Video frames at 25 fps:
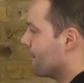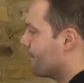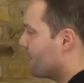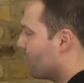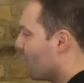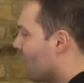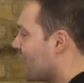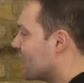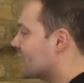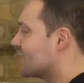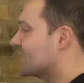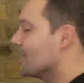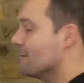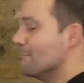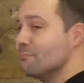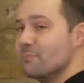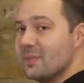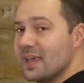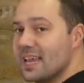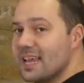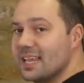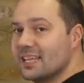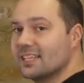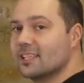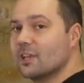Brexit
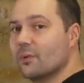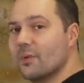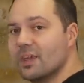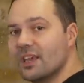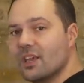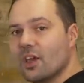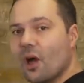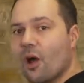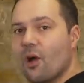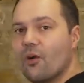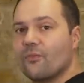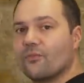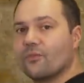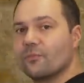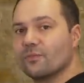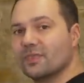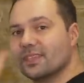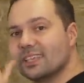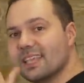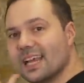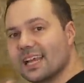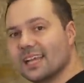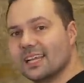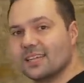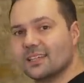means that we go from
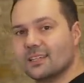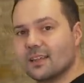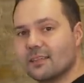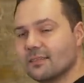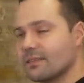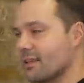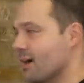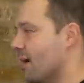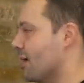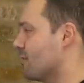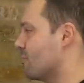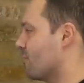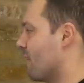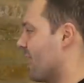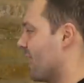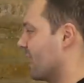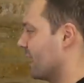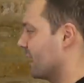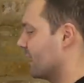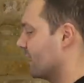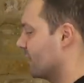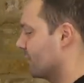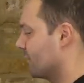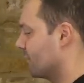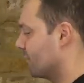second to third
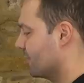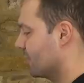rank.